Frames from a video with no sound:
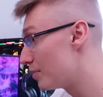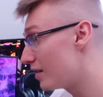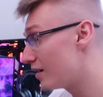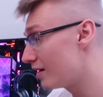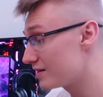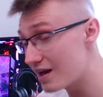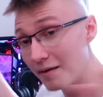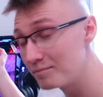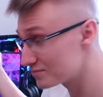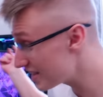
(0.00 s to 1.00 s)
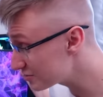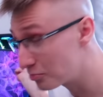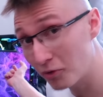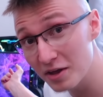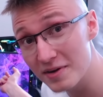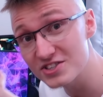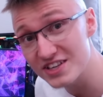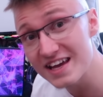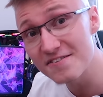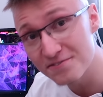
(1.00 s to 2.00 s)
But uh, yeah, that's pretty much
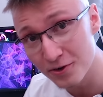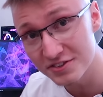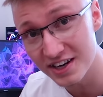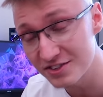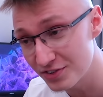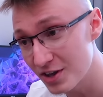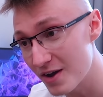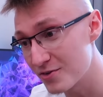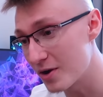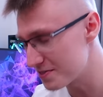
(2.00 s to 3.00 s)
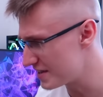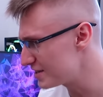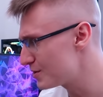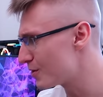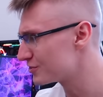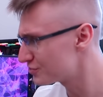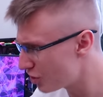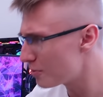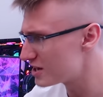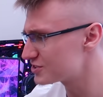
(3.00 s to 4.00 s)
it for today's video, everyone. Thank you all
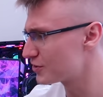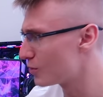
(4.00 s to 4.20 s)
so much